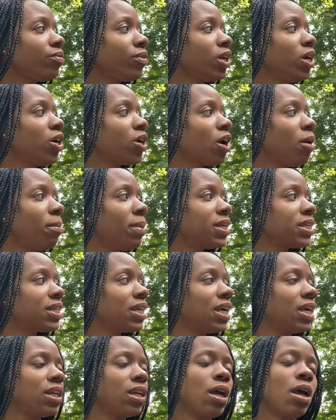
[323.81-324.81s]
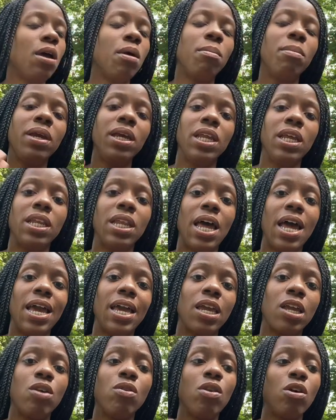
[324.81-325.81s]
here come my son, meaning like,
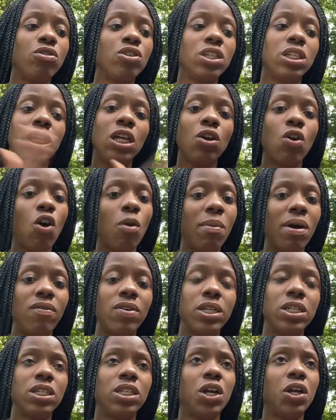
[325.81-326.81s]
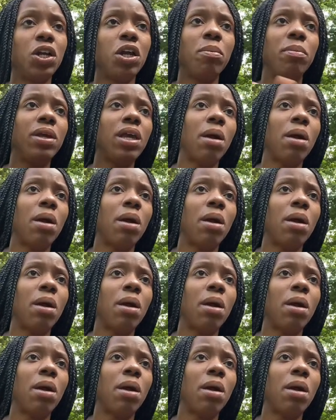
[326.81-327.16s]
you know, just eat all my vegetarian meat.